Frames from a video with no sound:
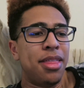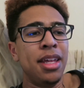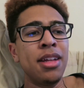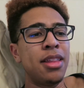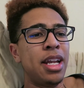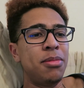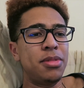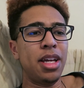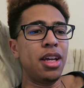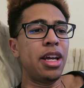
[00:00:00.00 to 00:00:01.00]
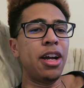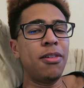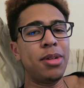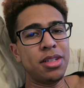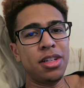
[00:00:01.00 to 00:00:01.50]
think that I'm taking
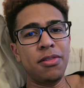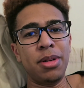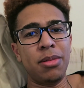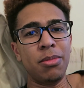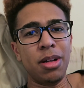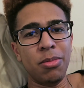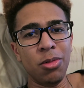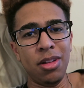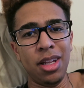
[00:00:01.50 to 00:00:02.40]
care of myself, but I'm